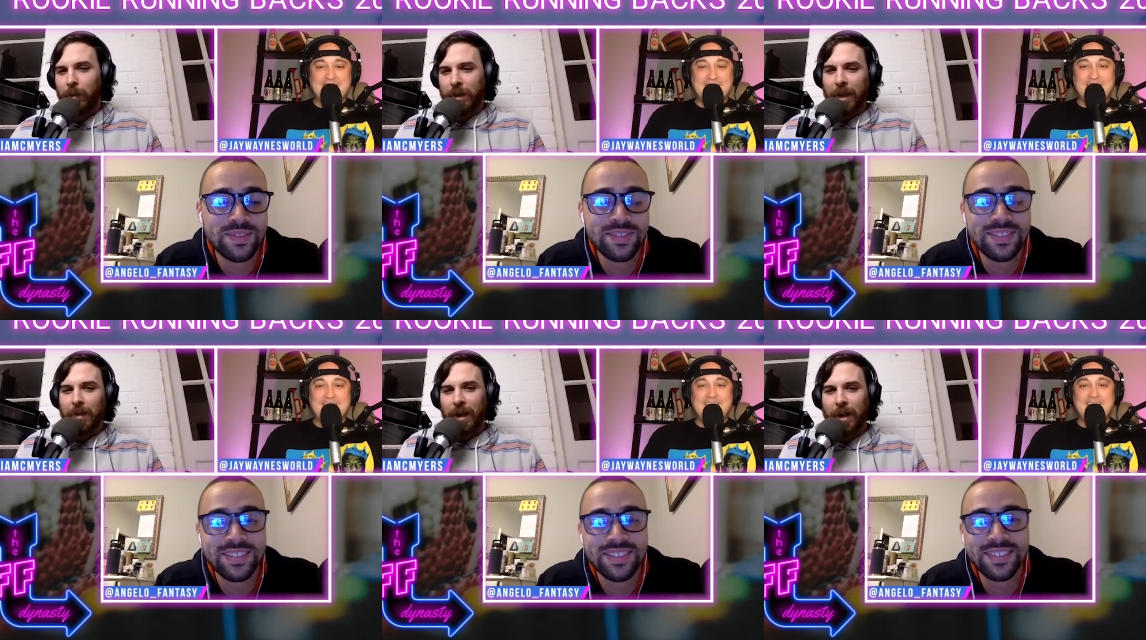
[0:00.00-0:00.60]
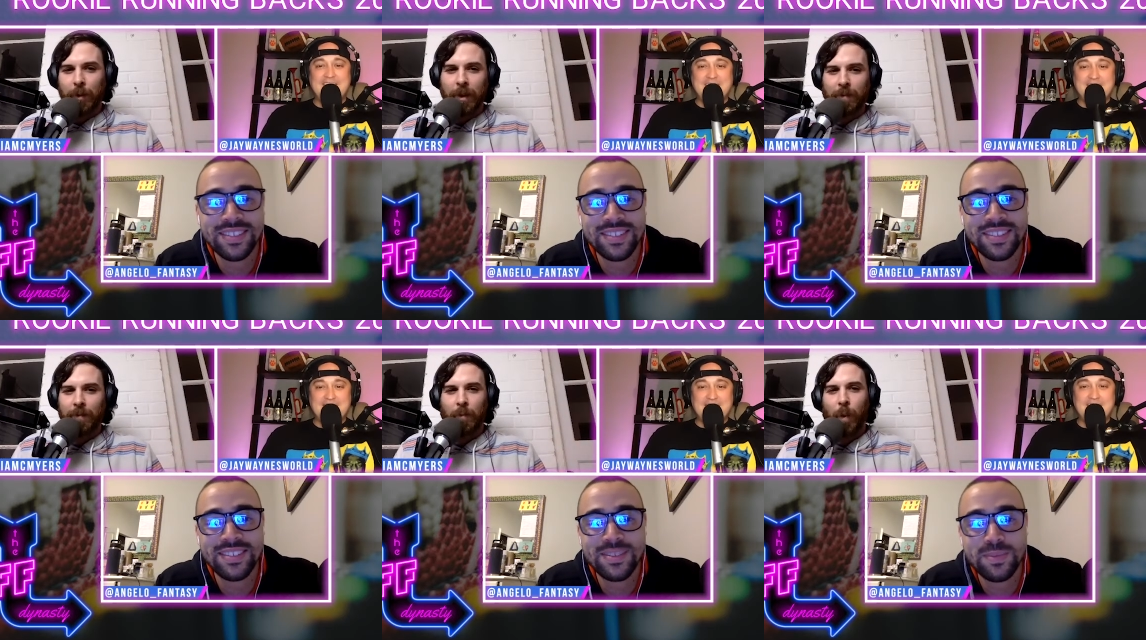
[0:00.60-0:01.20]
Speaker 1: seems like he
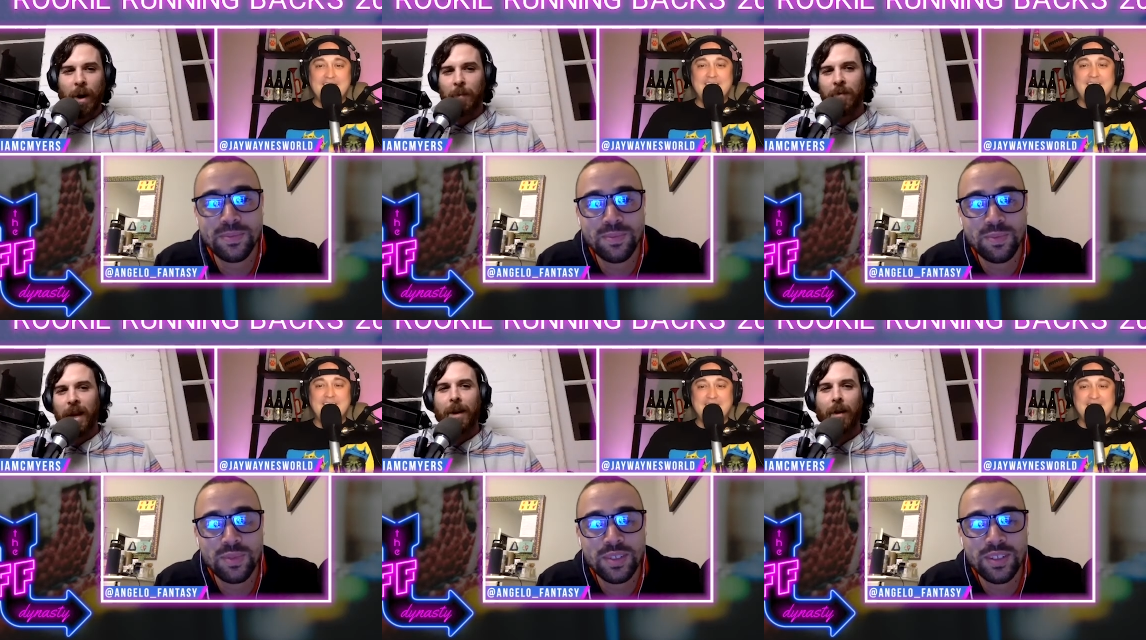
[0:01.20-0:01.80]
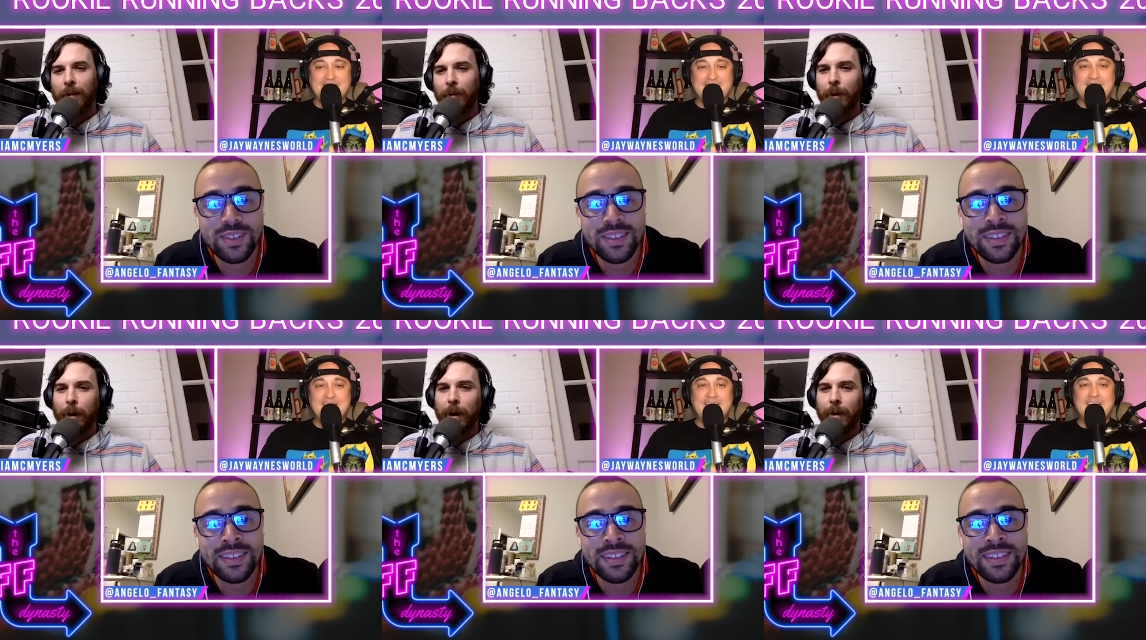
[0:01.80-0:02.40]
could wear flannel
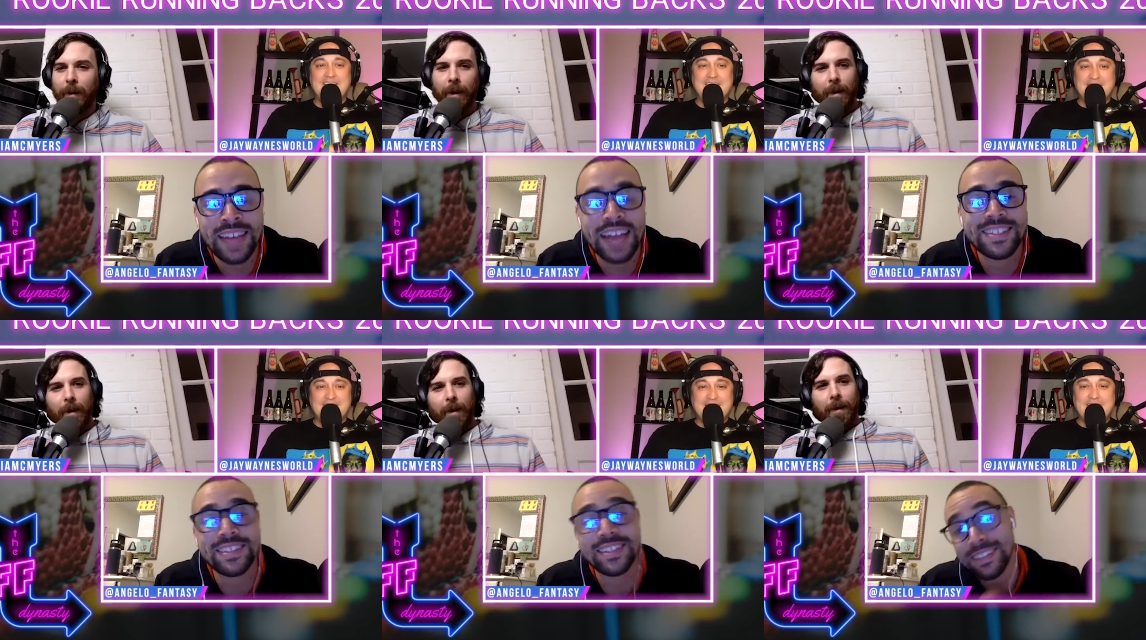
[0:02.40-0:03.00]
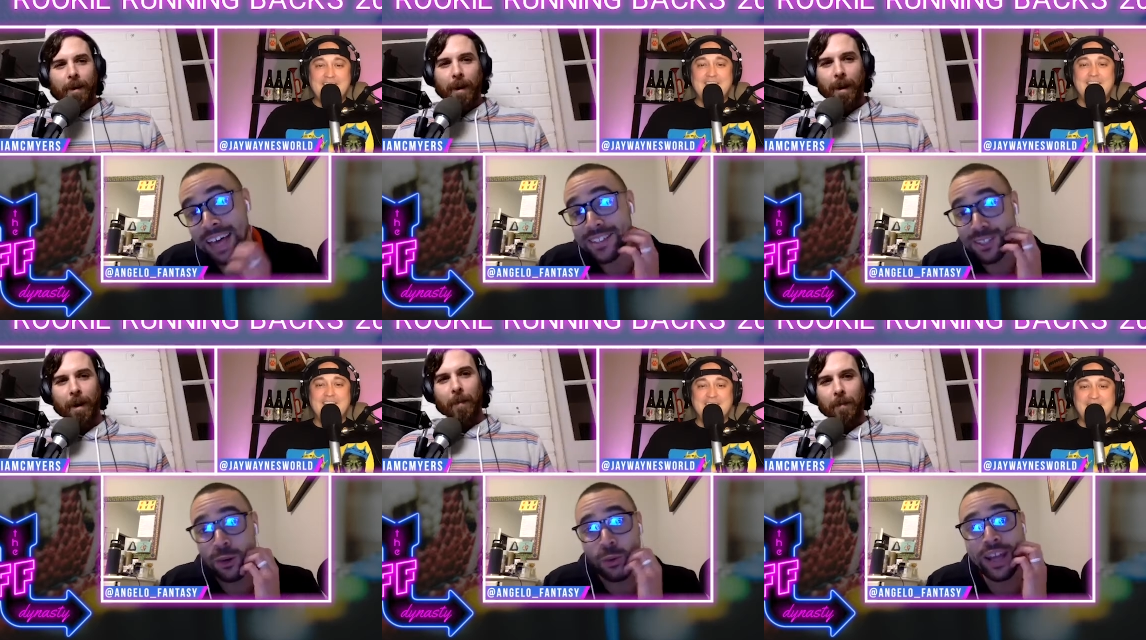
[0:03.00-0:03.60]
everywhere that's
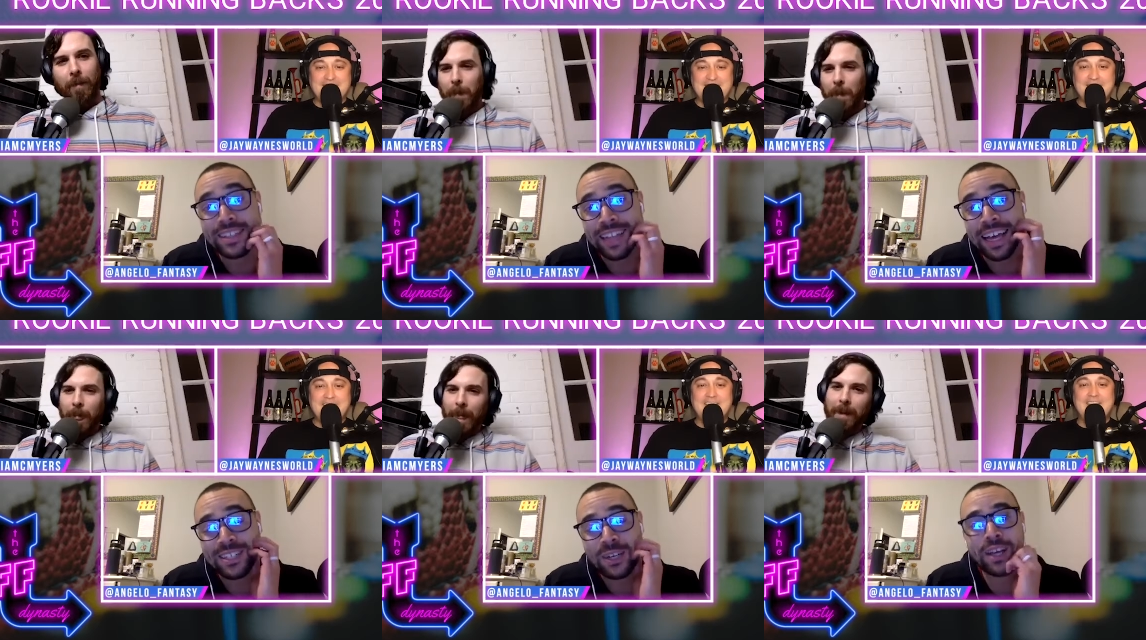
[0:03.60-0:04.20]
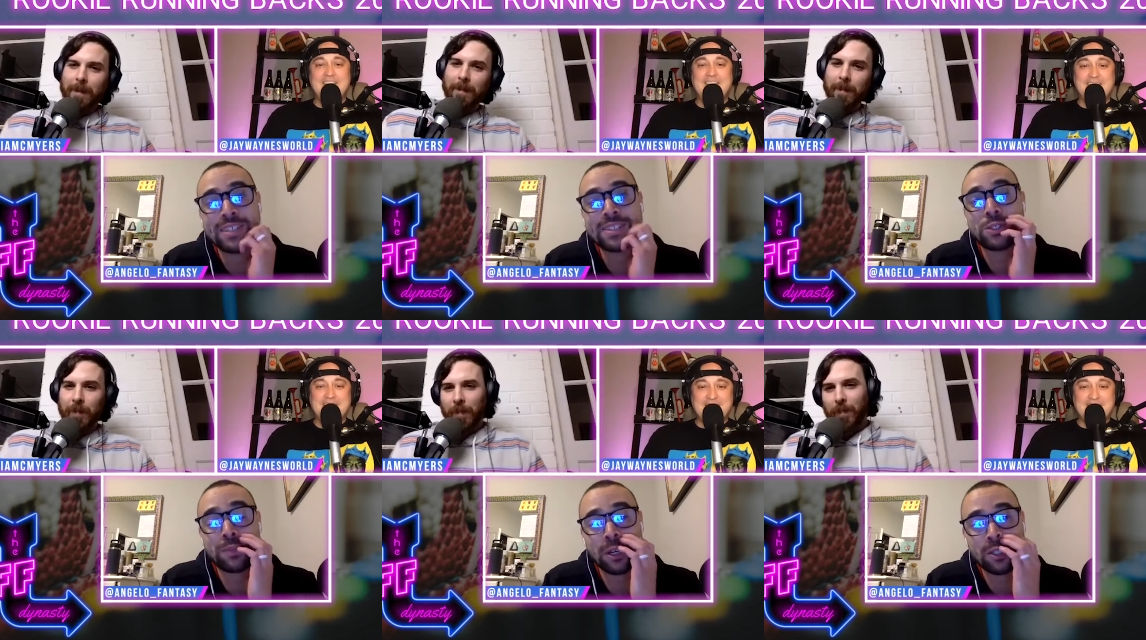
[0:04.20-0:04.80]
that's a uh, great
Speaker 2: that's a great
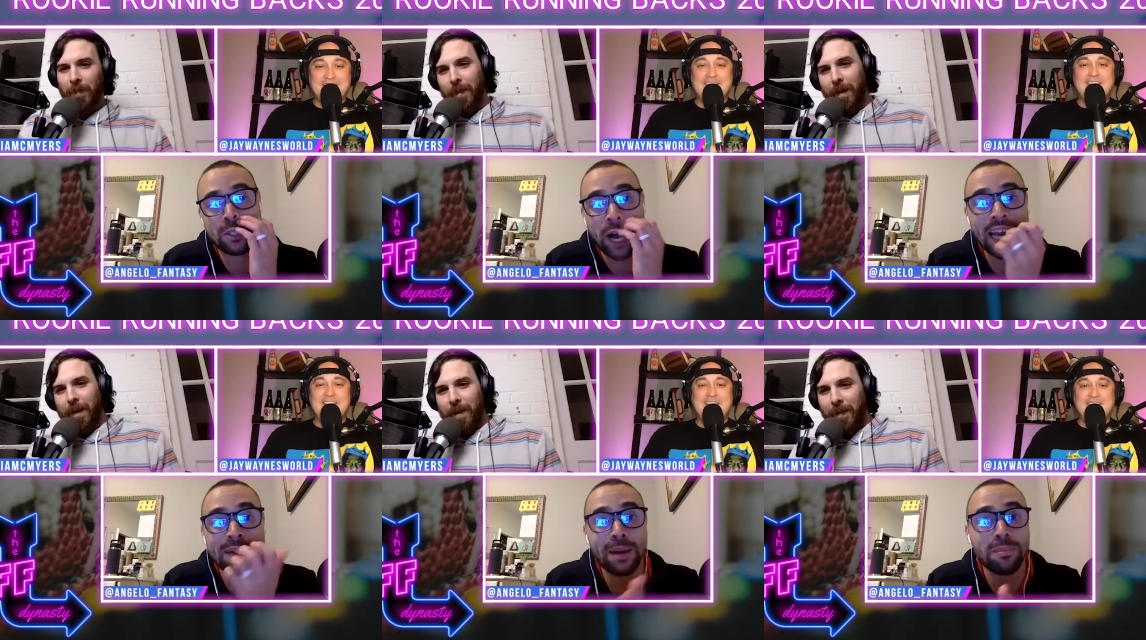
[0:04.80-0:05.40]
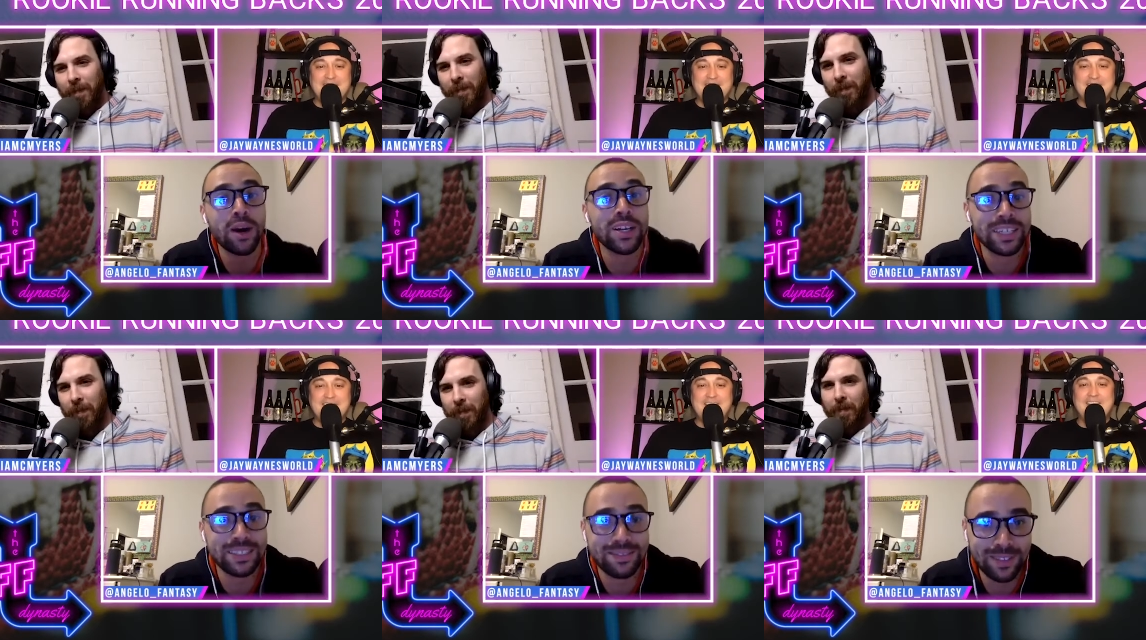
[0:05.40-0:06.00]
description i was talking to my
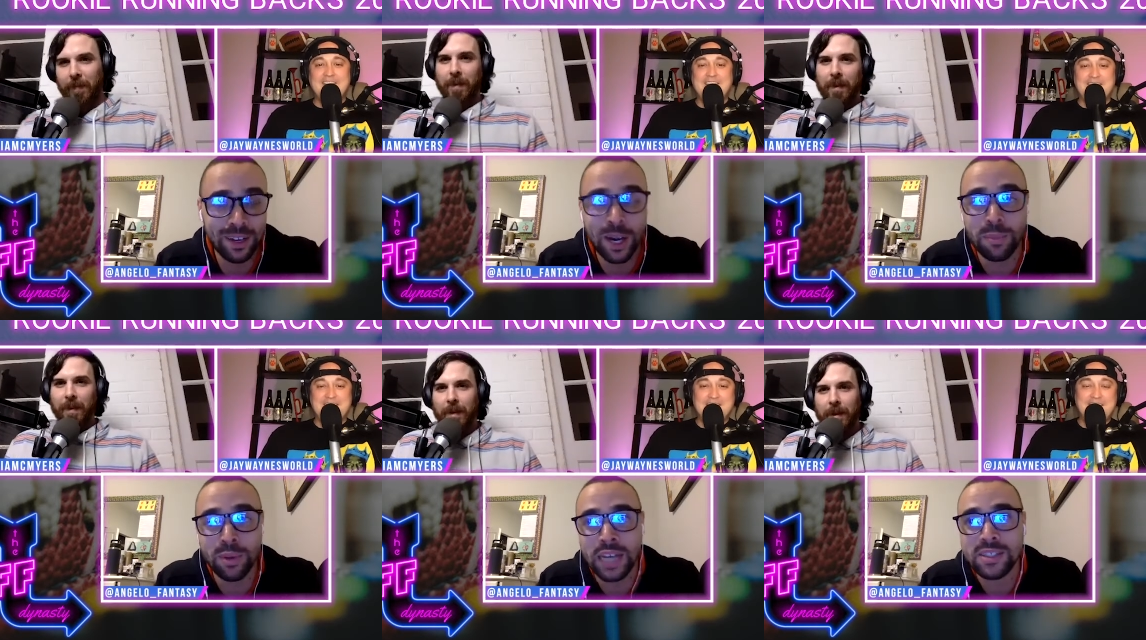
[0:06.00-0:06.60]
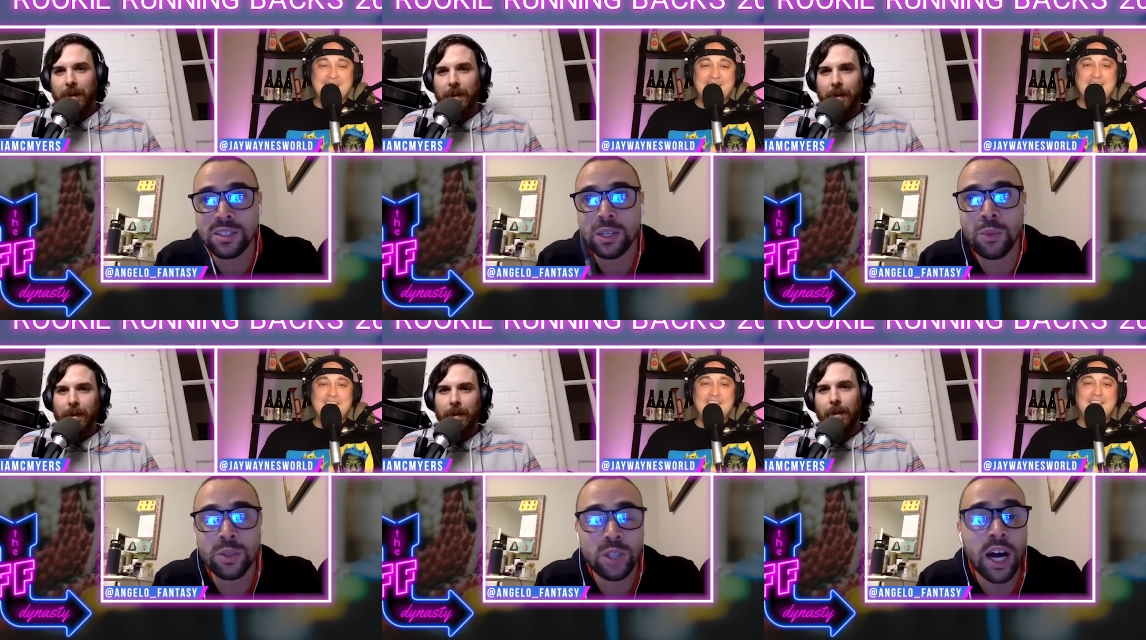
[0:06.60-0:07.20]
buddy a couple nights
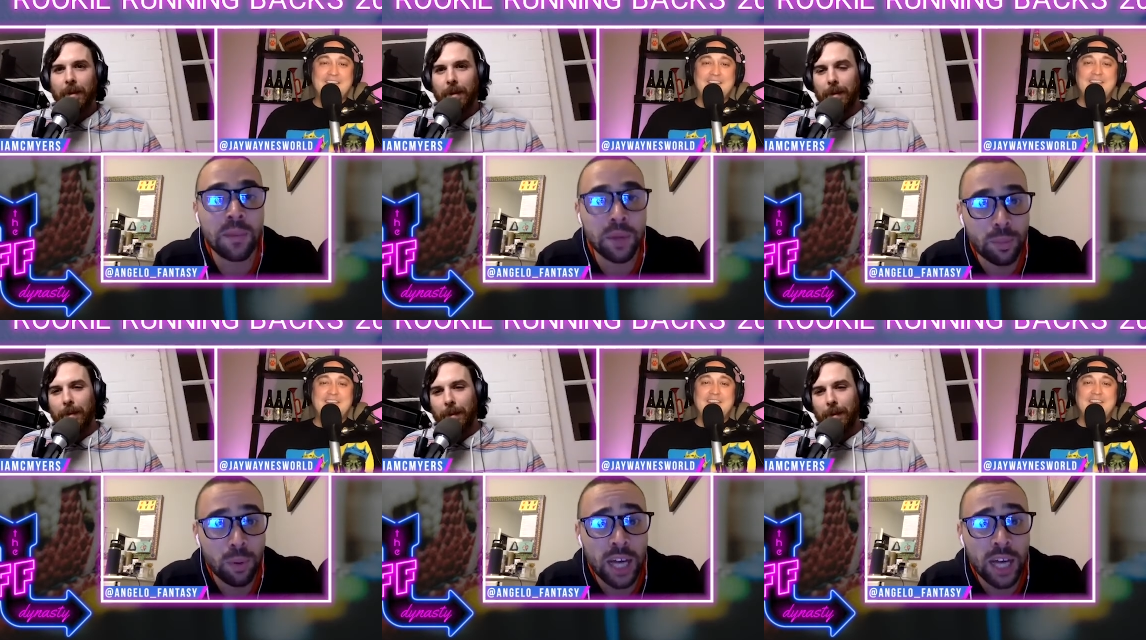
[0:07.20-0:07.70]
ago and we were talking about the